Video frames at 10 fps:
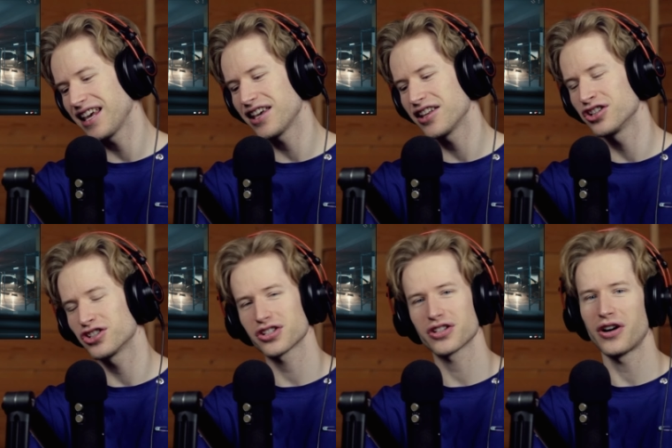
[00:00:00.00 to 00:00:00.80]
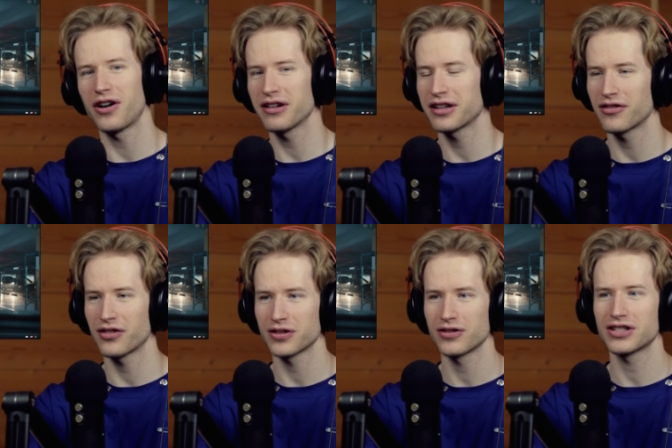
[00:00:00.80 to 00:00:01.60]
in just the audio
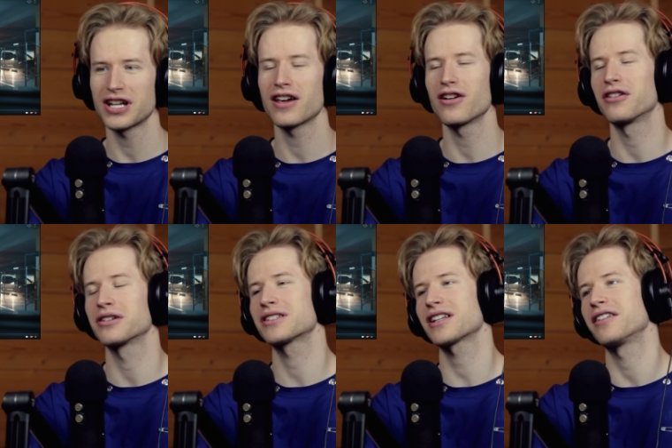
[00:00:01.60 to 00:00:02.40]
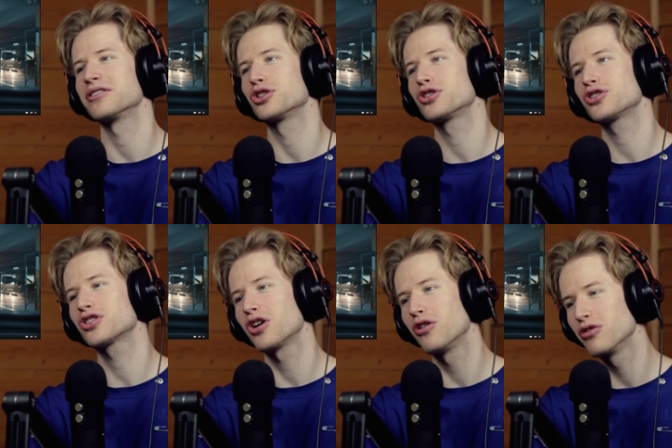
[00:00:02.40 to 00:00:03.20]
version, Taeyong sounds
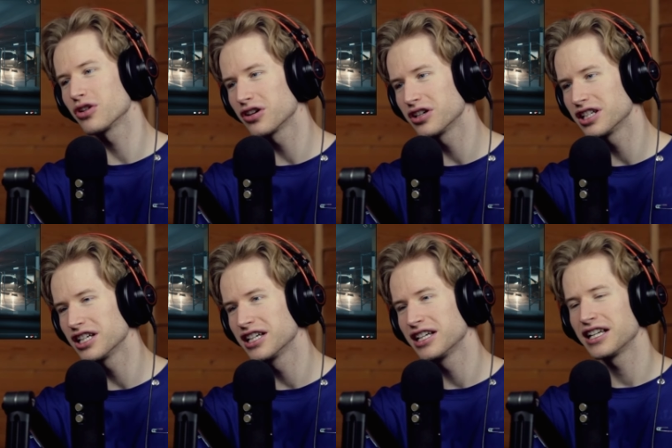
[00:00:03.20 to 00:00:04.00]
so good